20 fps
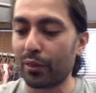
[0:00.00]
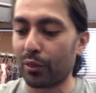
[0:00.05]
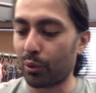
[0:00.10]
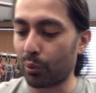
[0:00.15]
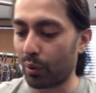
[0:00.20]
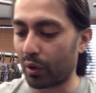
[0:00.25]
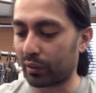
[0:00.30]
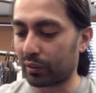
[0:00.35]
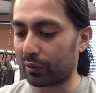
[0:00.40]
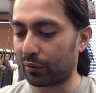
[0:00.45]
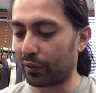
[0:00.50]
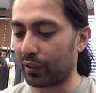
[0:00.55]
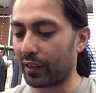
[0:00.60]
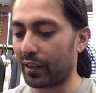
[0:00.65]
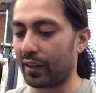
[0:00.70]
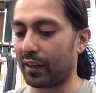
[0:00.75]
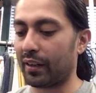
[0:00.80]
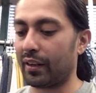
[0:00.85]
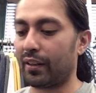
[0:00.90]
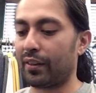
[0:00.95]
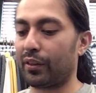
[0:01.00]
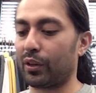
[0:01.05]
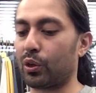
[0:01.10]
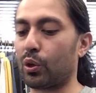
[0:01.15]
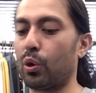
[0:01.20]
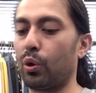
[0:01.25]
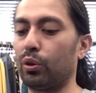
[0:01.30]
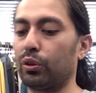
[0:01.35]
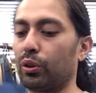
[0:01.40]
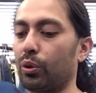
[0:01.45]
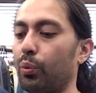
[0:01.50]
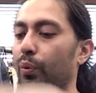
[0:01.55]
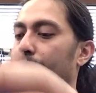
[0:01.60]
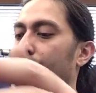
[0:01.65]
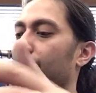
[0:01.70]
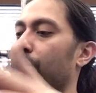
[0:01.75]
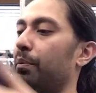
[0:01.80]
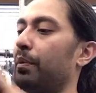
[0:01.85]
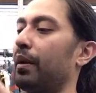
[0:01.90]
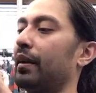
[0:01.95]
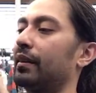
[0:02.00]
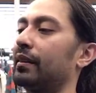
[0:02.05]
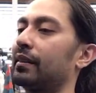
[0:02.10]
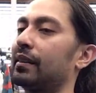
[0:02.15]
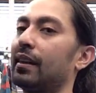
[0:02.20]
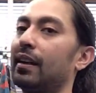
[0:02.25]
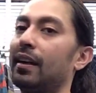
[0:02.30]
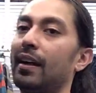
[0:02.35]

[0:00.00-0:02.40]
throughout the uh, the colder winter months.